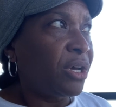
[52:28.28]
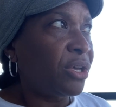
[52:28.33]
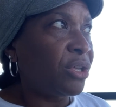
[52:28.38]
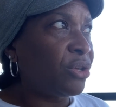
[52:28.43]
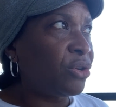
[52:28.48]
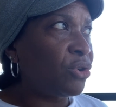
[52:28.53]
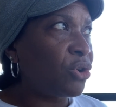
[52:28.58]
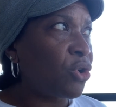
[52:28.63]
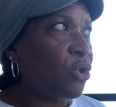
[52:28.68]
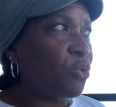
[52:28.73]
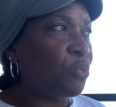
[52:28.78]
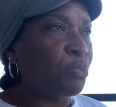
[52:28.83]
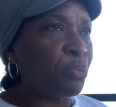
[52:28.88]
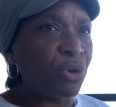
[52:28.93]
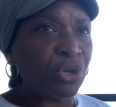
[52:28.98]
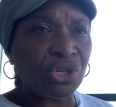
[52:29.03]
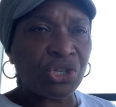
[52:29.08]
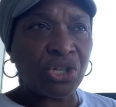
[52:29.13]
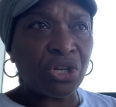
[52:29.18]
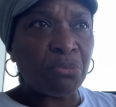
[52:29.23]
you know
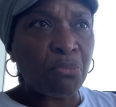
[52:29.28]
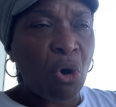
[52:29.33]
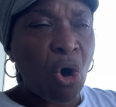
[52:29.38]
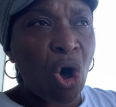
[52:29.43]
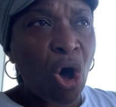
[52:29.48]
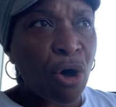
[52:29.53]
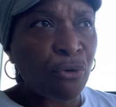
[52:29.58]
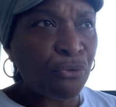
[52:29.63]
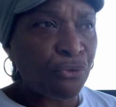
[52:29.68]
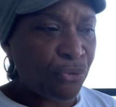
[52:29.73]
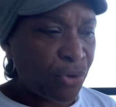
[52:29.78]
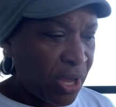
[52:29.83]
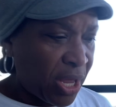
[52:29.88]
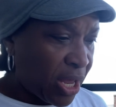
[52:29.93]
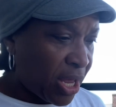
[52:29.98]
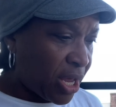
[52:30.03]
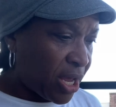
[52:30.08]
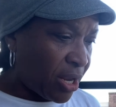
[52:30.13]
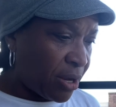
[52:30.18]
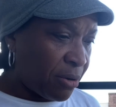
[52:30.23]
pushing him off,
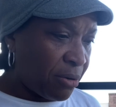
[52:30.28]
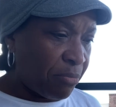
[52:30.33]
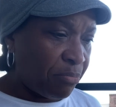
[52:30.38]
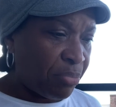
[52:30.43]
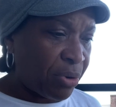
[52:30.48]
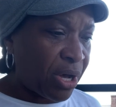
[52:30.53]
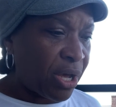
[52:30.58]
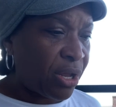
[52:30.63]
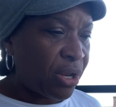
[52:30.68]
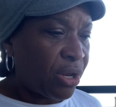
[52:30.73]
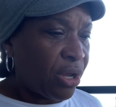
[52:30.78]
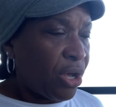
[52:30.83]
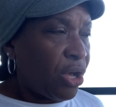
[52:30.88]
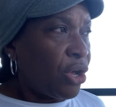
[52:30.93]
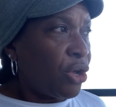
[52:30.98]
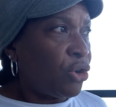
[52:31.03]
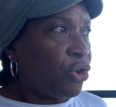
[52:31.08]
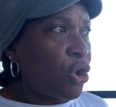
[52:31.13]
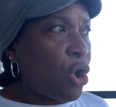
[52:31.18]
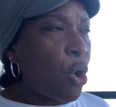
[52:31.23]
and but
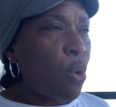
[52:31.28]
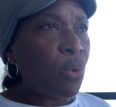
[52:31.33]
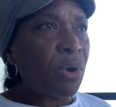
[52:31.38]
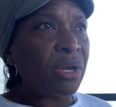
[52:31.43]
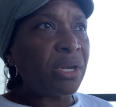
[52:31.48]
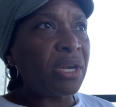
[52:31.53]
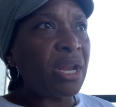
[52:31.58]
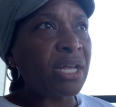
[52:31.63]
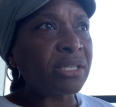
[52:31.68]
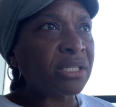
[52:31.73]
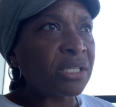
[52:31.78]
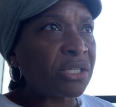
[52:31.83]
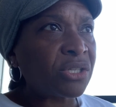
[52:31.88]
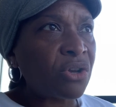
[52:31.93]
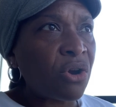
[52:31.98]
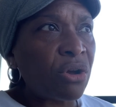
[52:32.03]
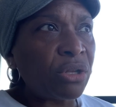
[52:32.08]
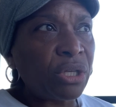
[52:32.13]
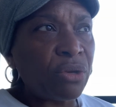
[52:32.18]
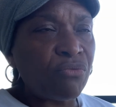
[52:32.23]
no one
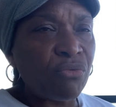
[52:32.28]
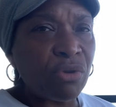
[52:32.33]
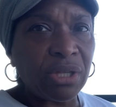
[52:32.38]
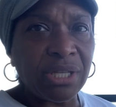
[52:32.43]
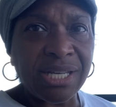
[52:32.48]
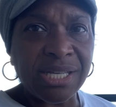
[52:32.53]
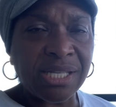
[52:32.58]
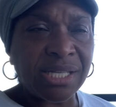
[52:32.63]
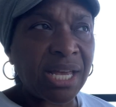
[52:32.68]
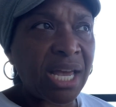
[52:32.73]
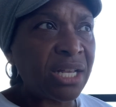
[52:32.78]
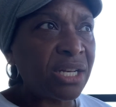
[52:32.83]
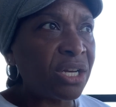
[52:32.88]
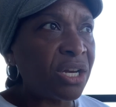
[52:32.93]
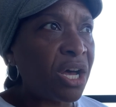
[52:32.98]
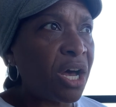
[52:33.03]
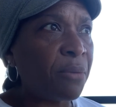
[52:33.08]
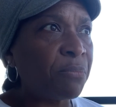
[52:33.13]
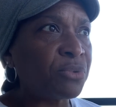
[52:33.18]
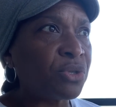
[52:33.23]
necessarily really standing
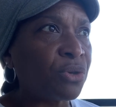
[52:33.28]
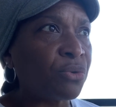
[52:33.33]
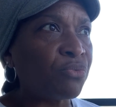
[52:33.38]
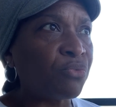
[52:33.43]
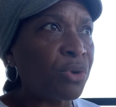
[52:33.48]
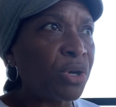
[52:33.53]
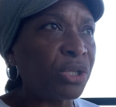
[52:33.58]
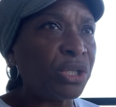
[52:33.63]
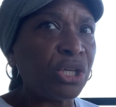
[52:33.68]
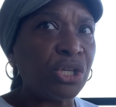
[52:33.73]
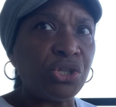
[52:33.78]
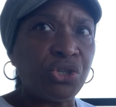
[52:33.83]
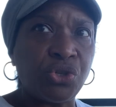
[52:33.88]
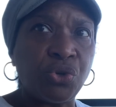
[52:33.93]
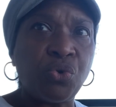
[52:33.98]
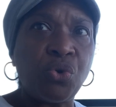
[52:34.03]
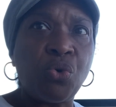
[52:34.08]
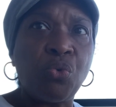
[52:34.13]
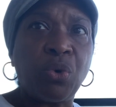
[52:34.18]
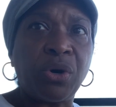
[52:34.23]
up to really
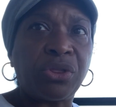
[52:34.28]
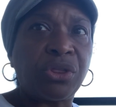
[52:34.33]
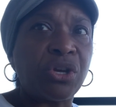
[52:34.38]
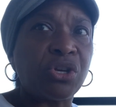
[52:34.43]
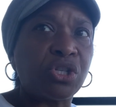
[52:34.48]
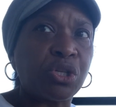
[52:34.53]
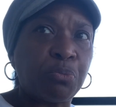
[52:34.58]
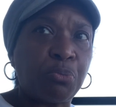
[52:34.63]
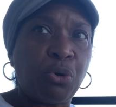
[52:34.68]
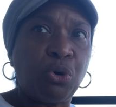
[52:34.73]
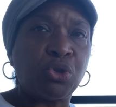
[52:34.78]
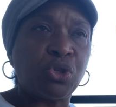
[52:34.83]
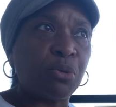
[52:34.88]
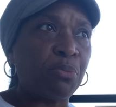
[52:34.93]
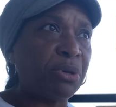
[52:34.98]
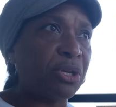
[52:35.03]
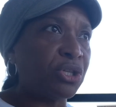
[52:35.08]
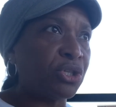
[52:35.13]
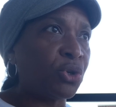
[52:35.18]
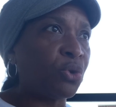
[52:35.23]
doing what they're supposed to
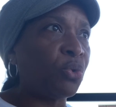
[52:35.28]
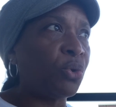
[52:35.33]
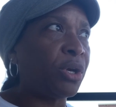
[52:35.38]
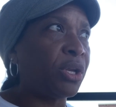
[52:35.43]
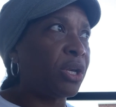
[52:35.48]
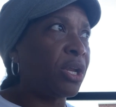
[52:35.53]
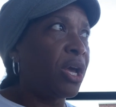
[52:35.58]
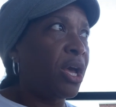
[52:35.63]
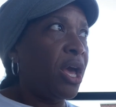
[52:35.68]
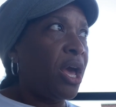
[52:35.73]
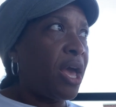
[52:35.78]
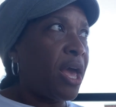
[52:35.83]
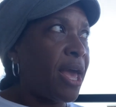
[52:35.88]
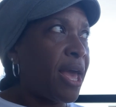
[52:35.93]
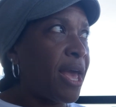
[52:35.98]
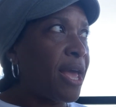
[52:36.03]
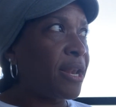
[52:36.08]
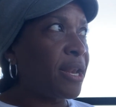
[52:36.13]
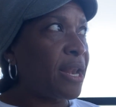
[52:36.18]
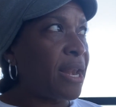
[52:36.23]
be doing,
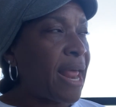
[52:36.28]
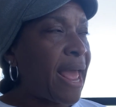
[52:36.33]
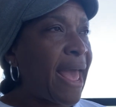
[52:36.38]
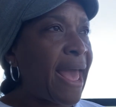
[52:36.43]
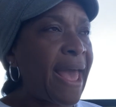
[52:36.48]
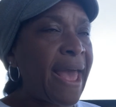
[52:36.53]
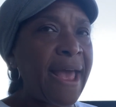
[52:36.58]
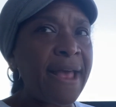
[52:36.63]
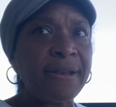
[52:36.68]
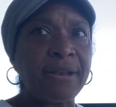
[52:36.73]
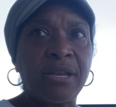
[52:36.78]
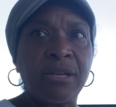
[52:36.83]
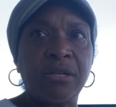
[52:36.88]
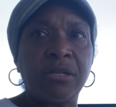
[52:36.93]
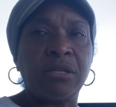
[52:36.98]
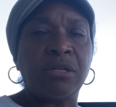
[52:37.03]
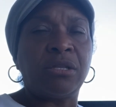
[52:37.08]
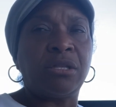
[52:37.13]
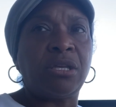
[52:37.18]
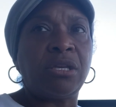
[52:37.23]
and had
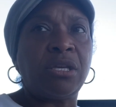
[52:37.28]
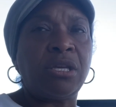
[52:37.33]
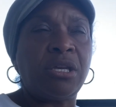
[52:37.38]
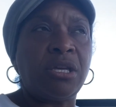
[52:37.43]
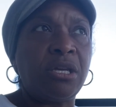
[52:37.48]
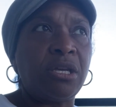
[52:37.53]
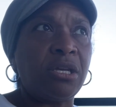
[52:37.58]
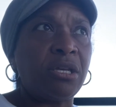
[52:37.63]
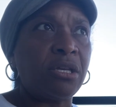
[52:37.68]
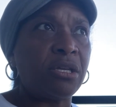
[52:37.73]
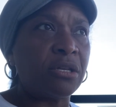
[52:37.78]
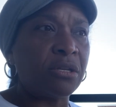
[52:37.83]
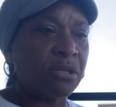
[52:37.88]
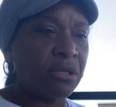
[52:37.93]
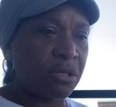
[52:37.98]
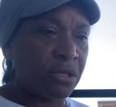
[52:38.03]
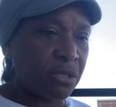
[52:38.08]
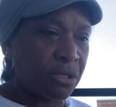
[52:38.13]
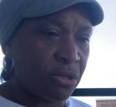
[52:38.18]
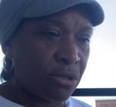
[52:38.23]
the
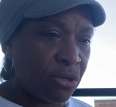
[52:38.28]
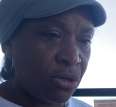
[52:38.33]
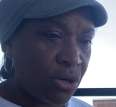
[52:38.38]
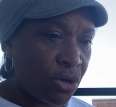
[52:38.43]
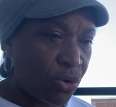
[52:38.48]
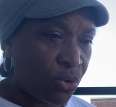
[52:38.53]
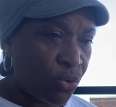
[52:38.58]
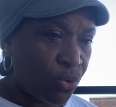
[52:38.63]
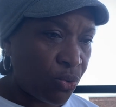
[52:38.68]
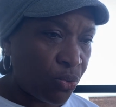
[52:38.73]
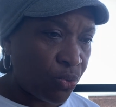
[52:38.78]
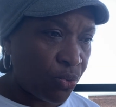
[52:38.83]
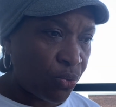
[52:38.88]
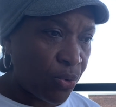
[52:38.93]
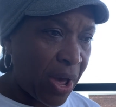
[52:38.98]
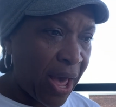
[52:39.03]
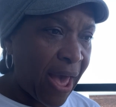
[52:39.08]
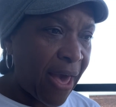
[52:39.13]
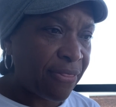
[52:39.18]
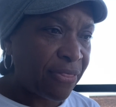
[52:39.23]
you know
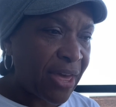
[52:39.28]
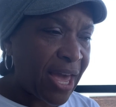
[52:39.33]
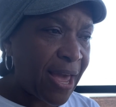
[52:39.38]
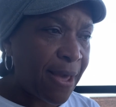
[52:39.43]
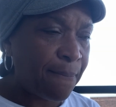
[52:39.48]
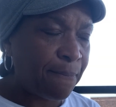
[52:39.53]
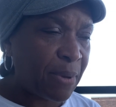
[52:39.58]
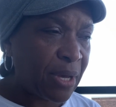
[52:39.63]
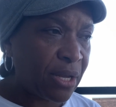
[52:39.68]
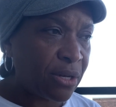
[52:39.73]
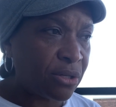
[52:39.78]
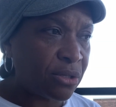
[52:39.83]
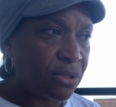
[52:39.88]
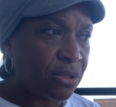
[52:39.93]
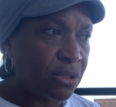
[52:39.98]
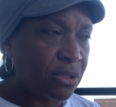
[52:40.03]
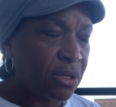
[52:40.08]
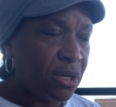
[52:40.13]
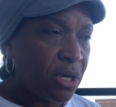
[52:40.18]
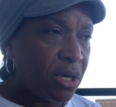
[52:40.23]
had they
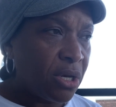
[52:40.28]
been